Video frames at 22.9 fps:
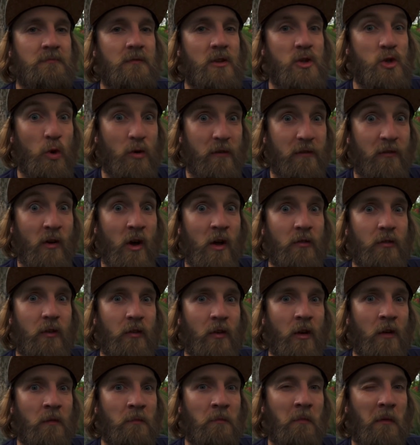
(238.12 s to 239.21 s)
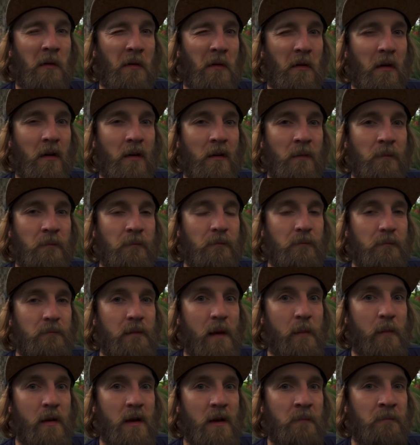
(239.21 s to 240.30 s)
Tour de France is on.
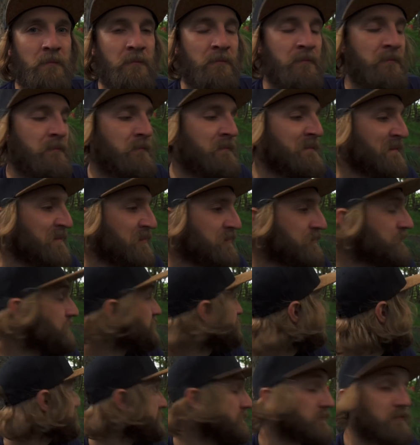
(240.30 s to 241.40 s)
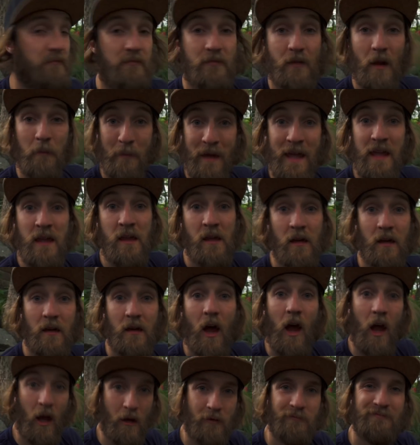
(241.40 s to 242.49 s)
Remember? Me?
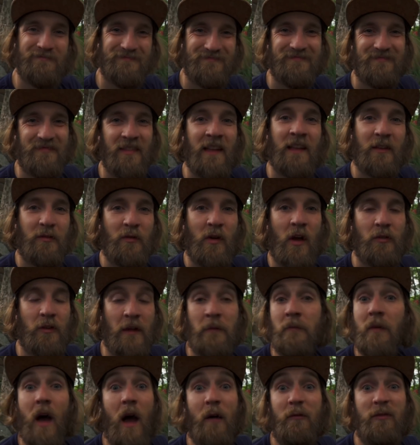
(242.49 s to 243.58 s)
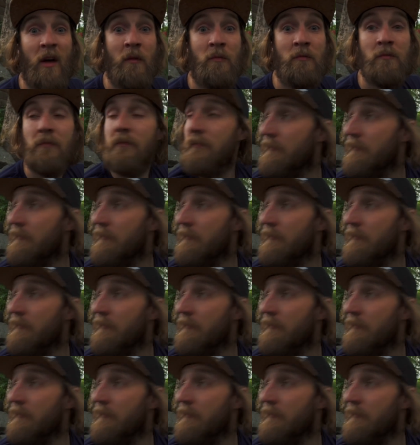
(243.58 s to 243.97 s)
Oh, thanks for asking. I'm fine.